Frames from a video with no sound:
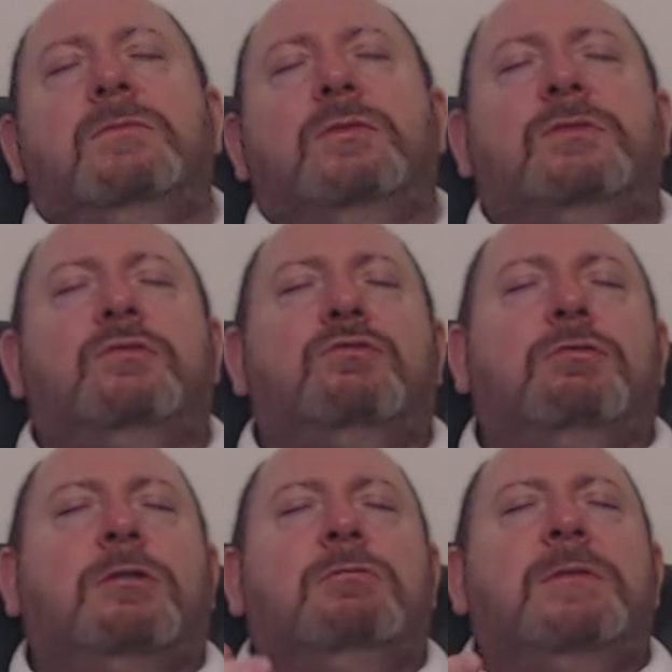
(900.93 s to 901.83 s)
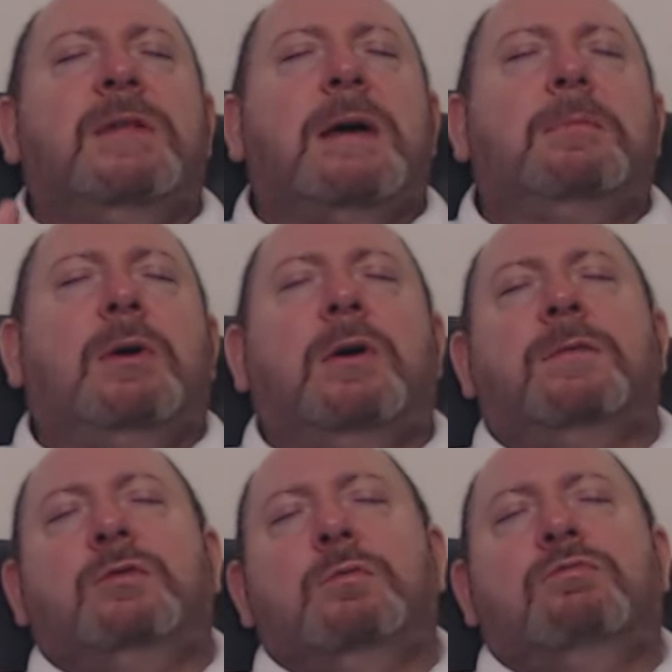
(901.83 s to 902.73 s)
just triggering that part
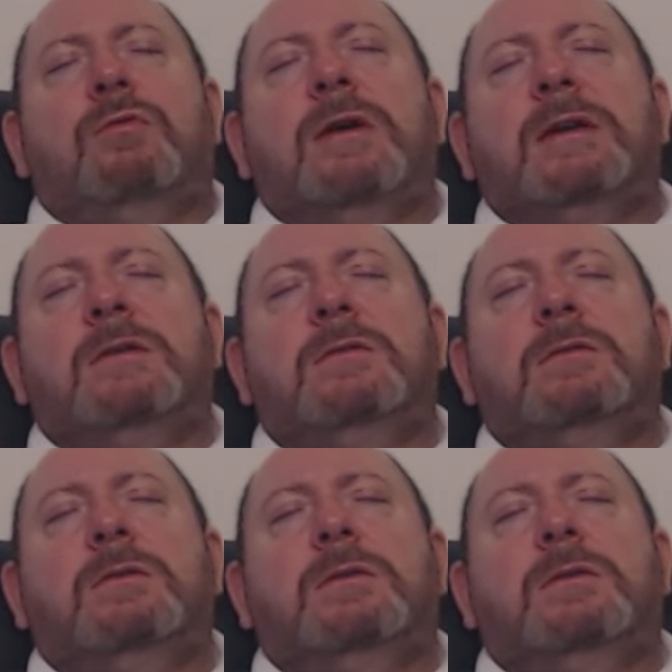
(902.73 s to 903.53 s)
of your brain,